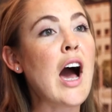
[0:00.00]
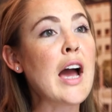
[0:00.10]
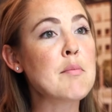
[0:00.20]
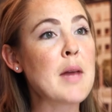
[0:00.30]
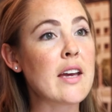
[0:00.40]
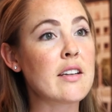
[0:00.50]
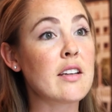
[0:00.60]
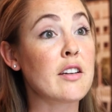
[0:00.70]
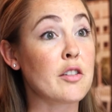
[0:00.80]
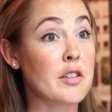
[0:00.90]
I met
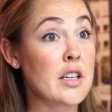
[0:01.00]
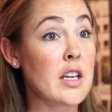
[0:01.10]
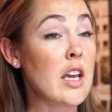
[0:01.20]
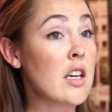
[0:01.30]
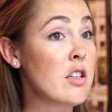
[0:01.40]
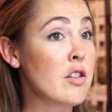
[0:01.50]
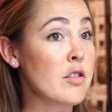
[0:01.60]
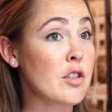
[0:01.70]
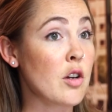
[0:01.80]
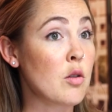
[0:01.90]
Hillary eight
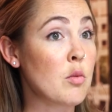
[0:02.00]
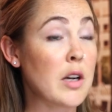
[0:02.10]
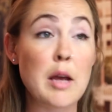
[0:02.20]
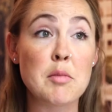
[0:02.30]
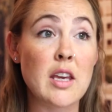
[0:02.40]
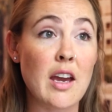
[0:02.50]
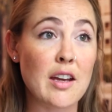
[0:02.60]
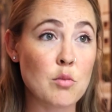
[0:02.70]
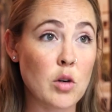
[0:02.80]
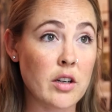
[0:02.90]
years ago when I
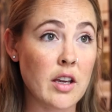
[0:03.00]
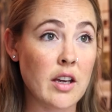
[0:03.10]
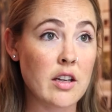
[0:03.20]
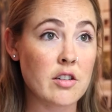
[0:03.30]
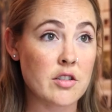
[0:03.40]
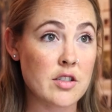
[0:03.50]
began working at